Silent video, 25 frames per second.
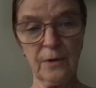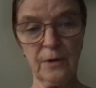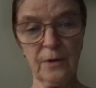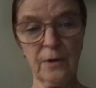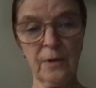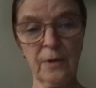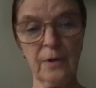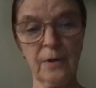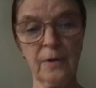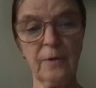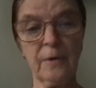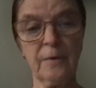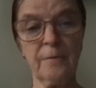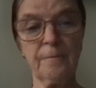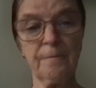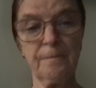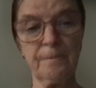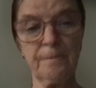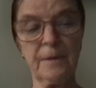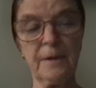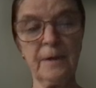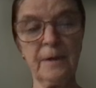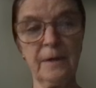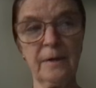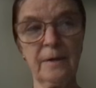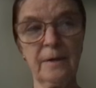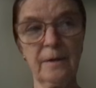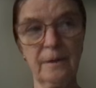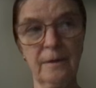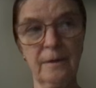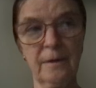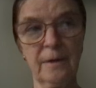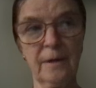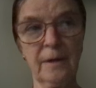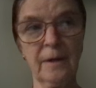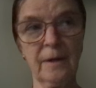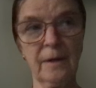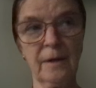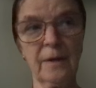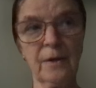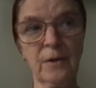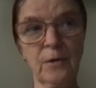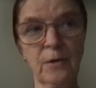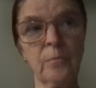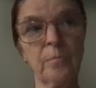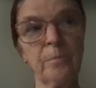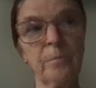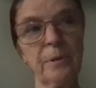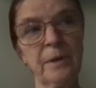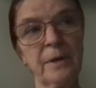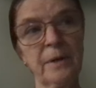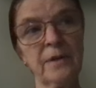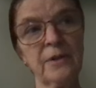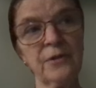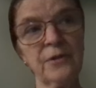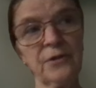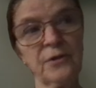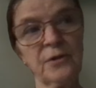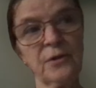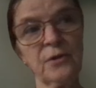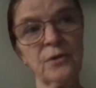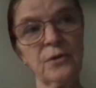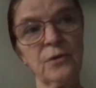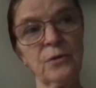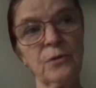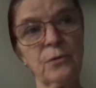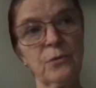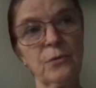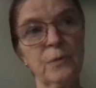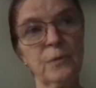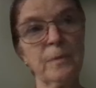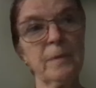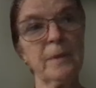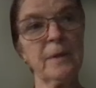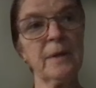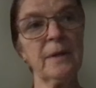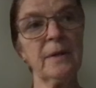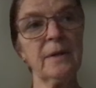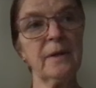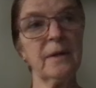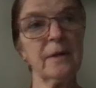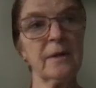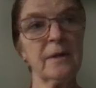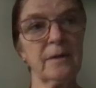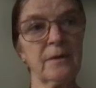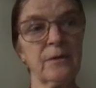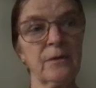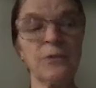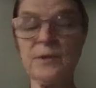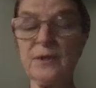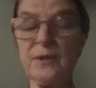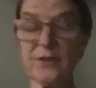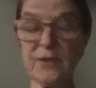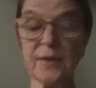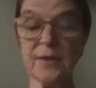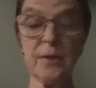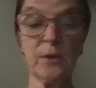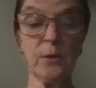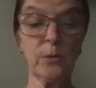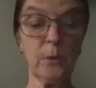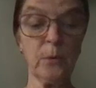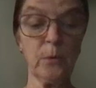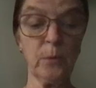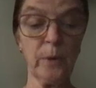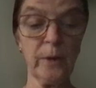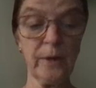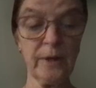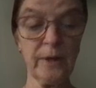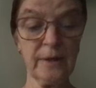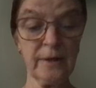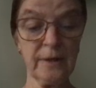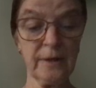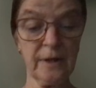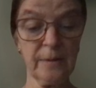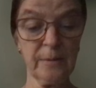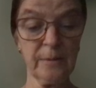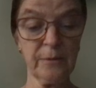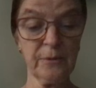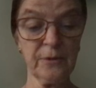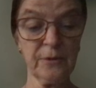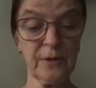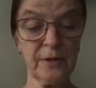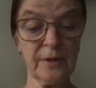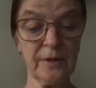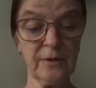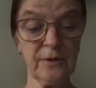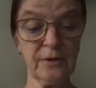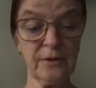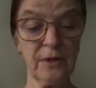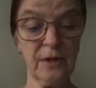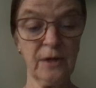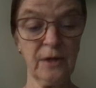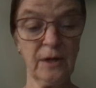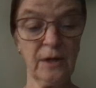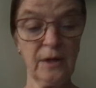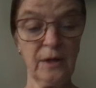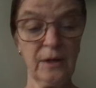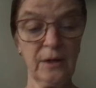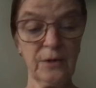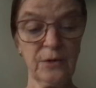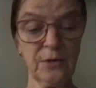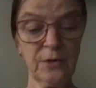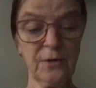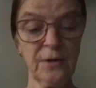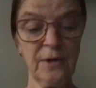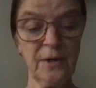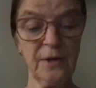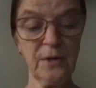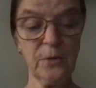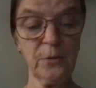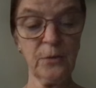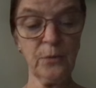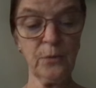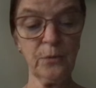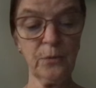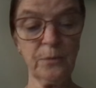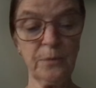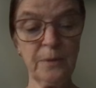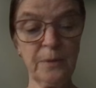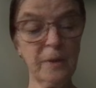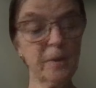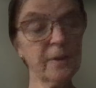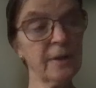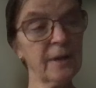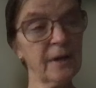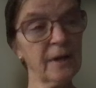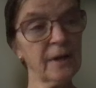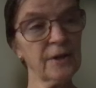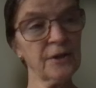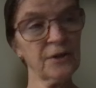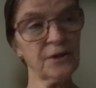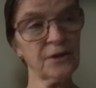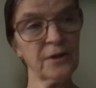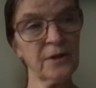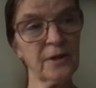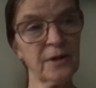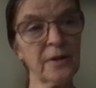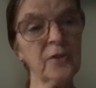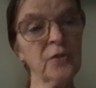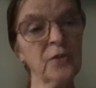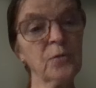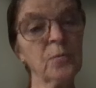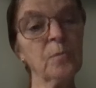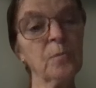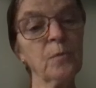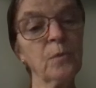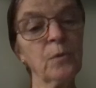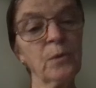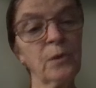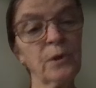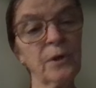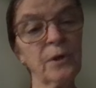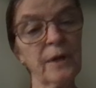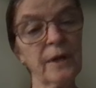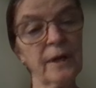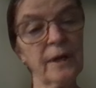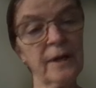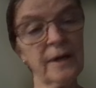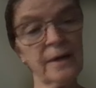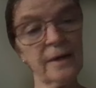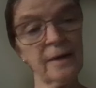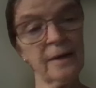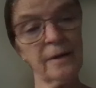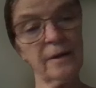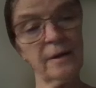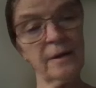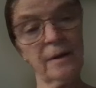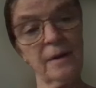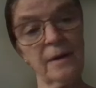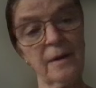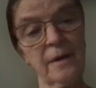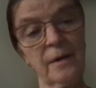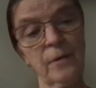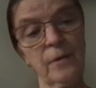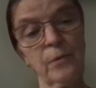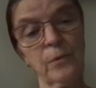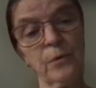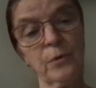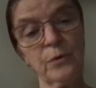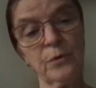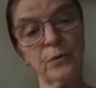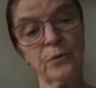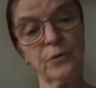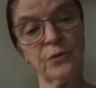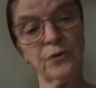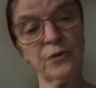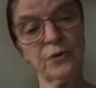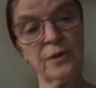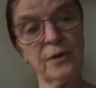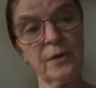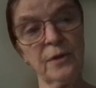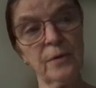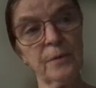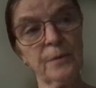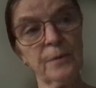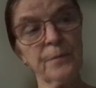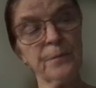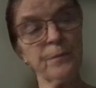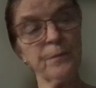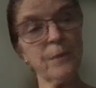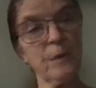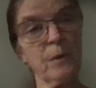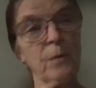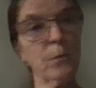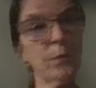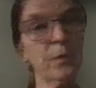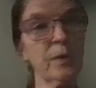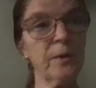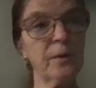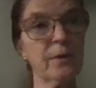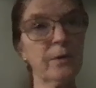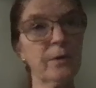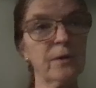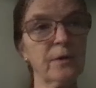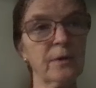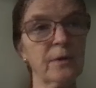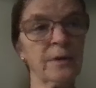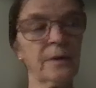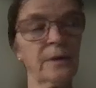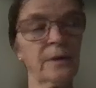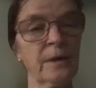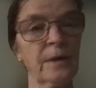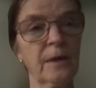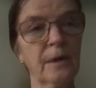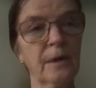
um, in comparison to remaining residual wild type cells. So that would be an action that is more like what you see with the